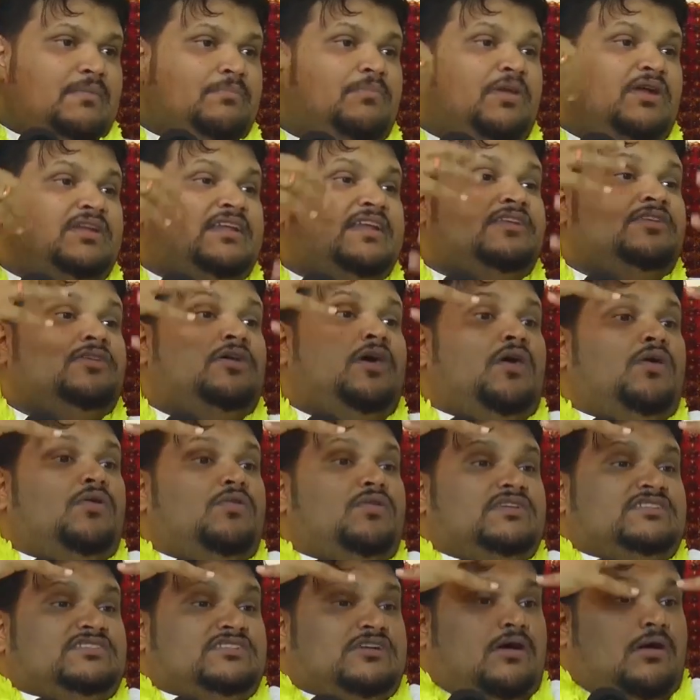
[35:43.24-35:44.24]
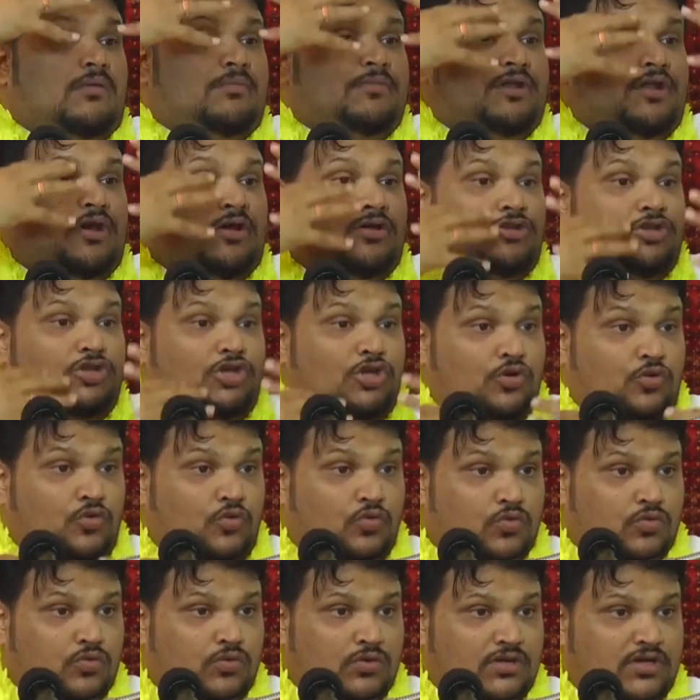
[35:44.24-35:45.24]
But it now is coming on
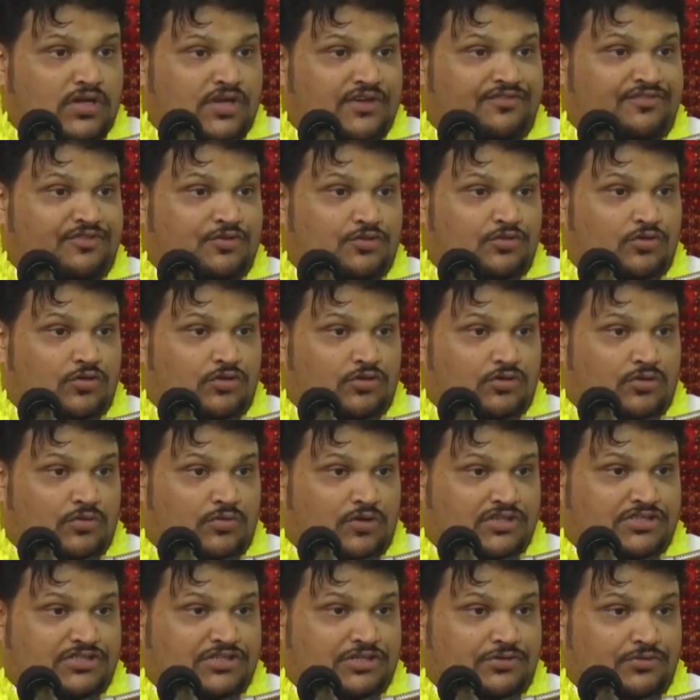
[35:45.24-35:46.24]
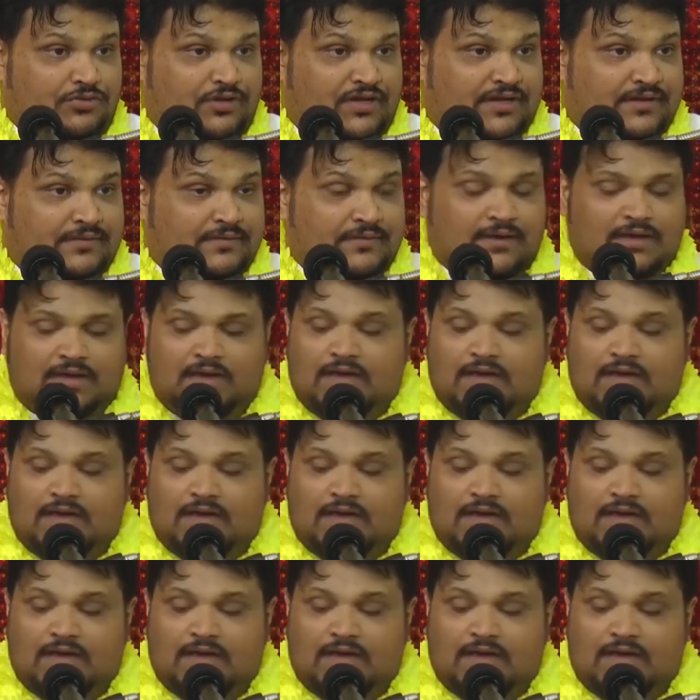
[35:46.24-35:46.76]
you if you don't know what you're doing.